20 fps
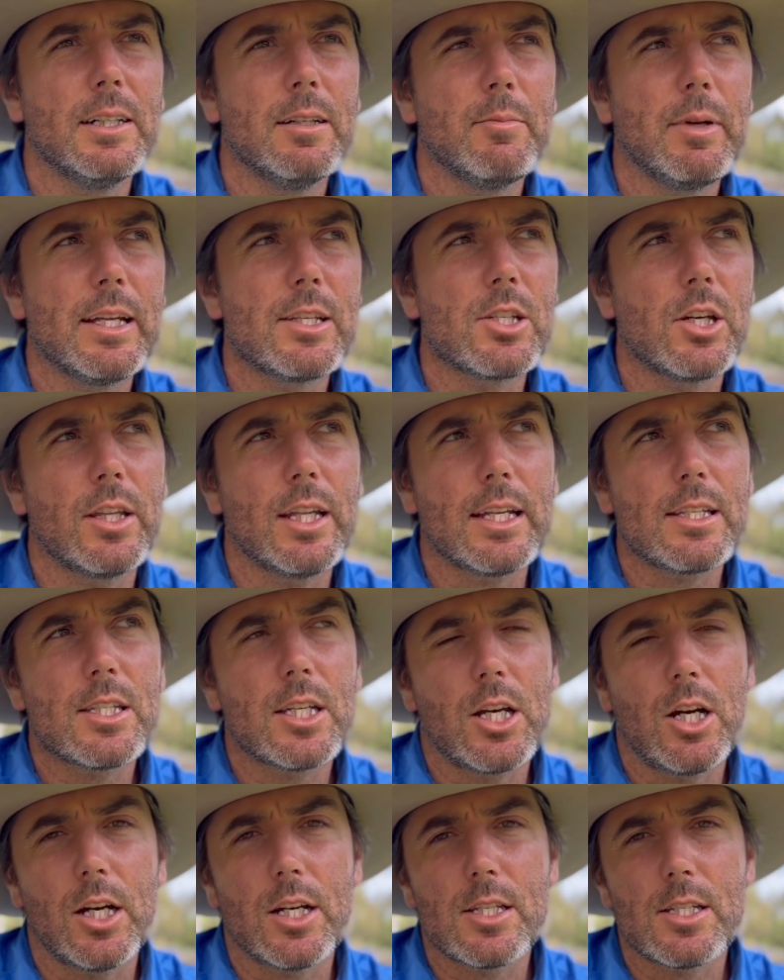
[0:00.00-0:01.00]
And so that's
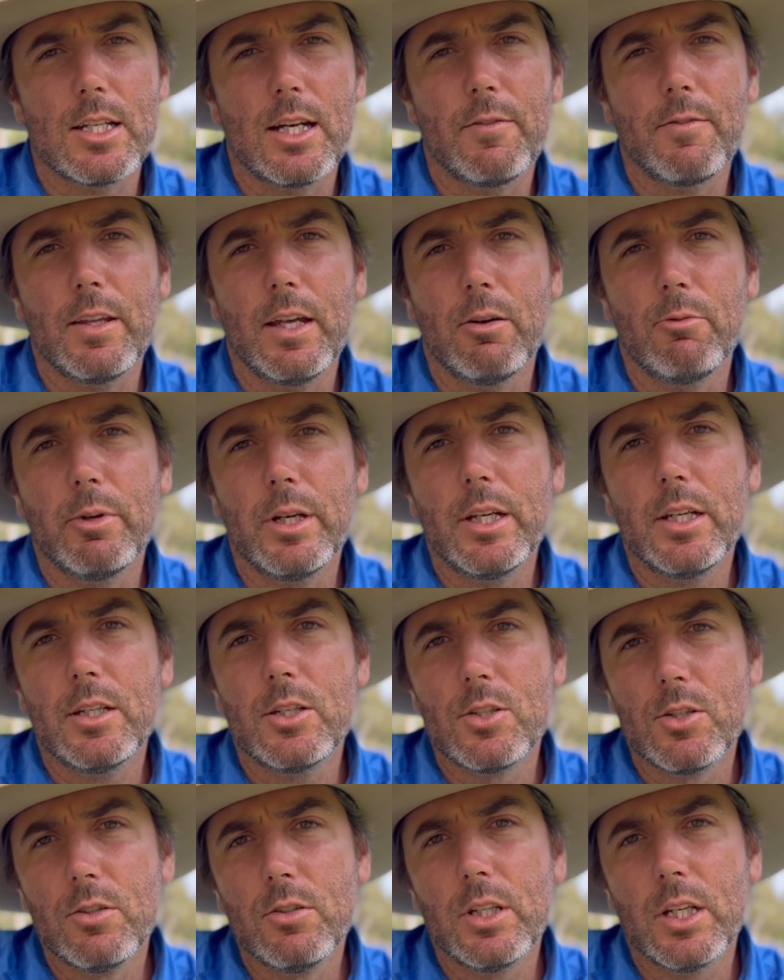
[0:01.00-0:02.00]
the kind of stuff that we
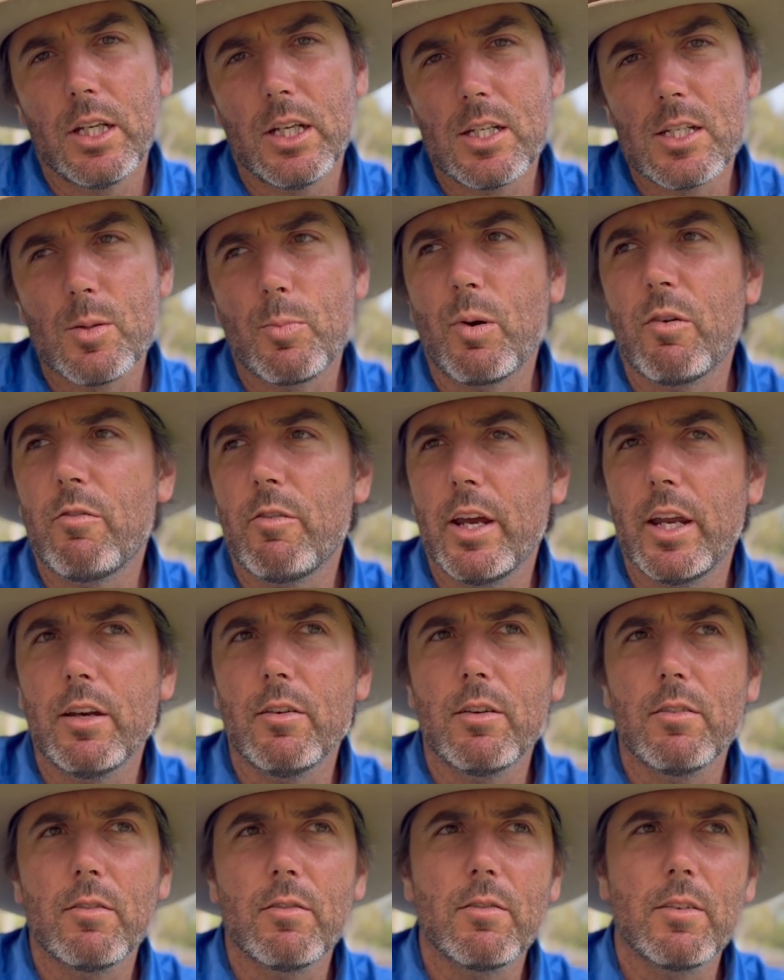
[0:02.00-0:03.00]
do need to prevent
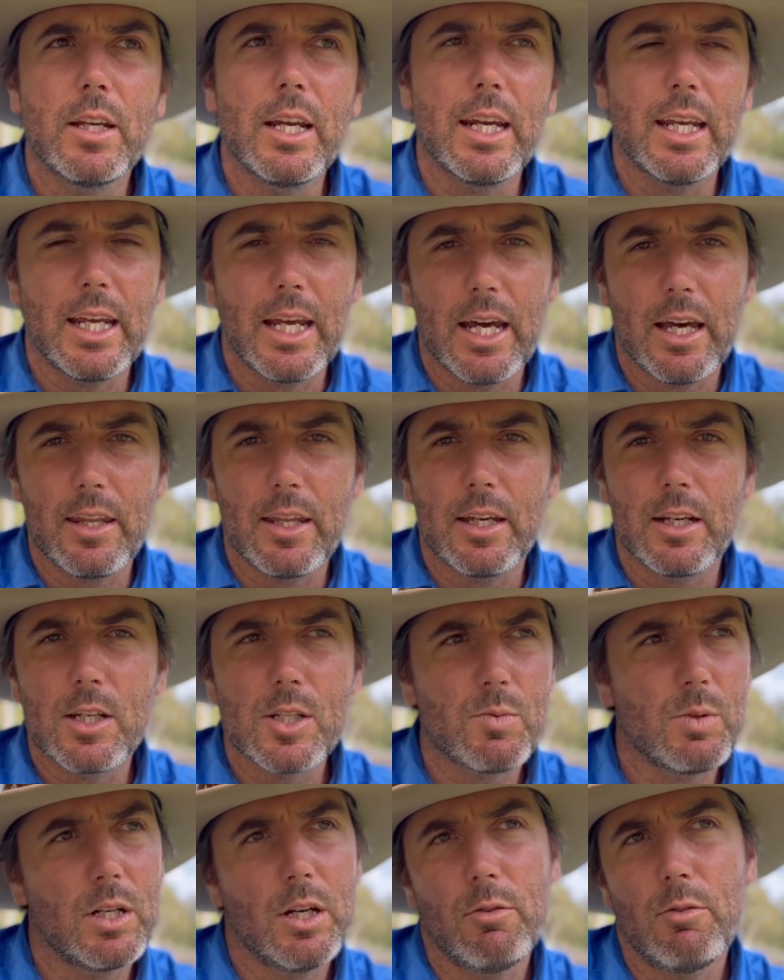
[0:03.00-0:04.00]
getting out there,
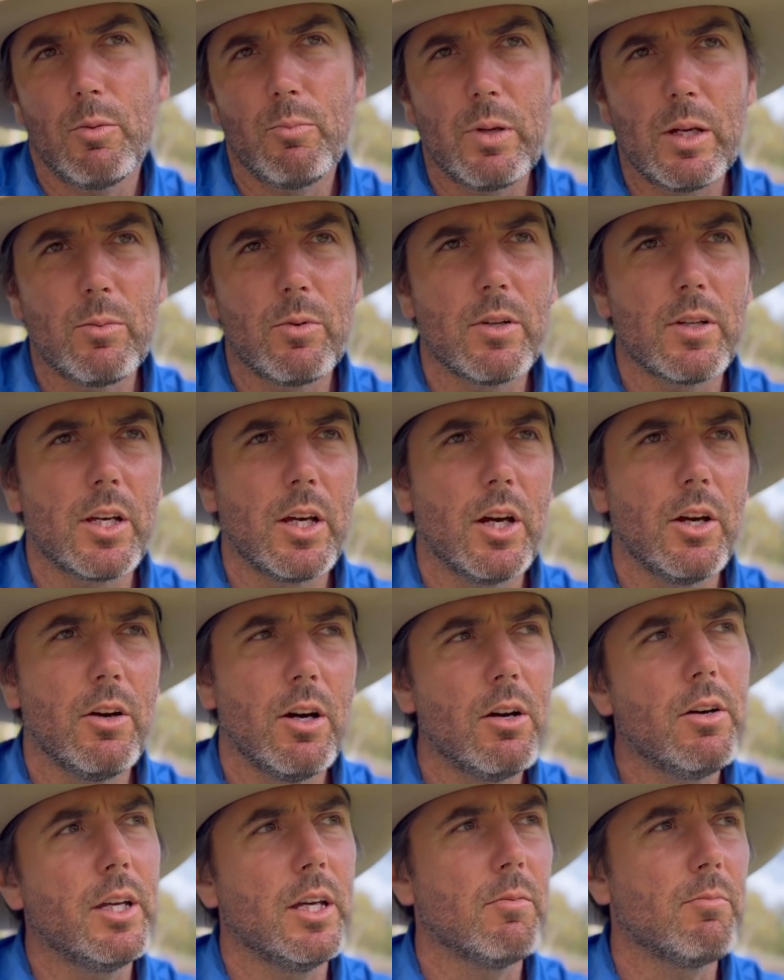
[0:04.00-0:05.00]
because we don't want people to go,
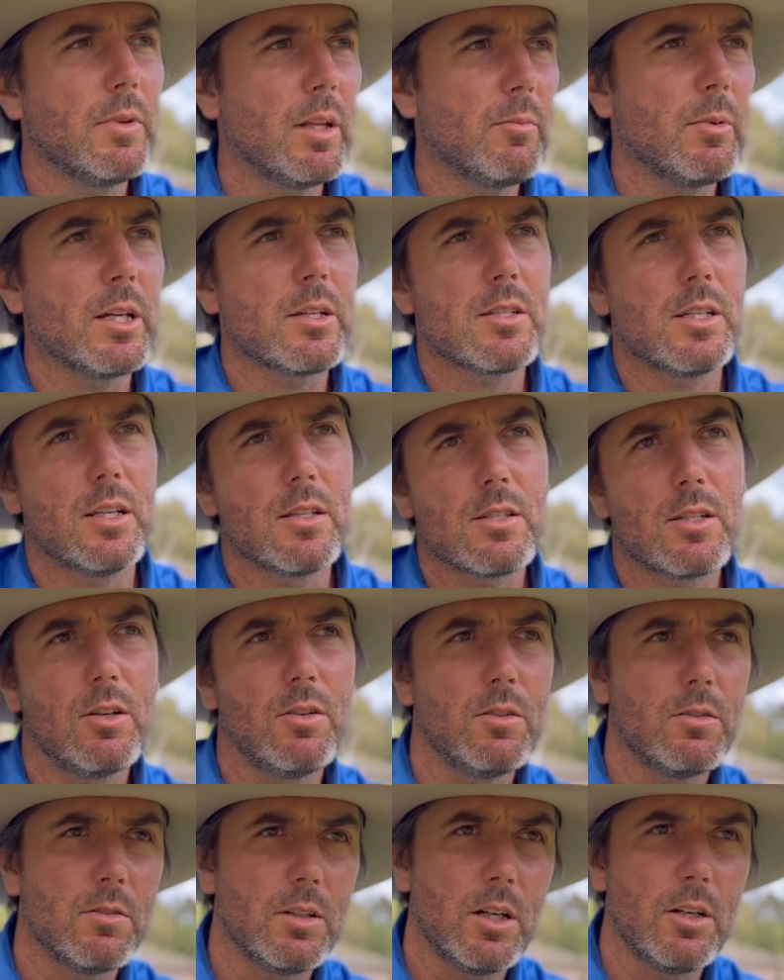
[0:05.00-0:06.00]
oh yeah, that makes sense,
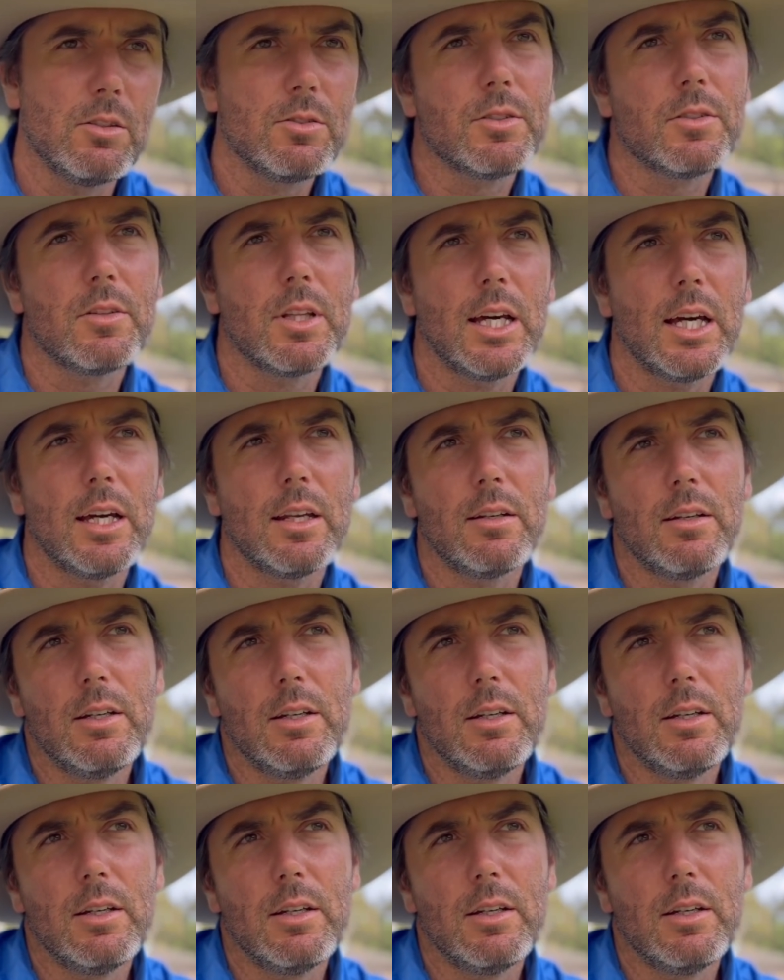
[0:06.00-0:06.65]
I'll do that,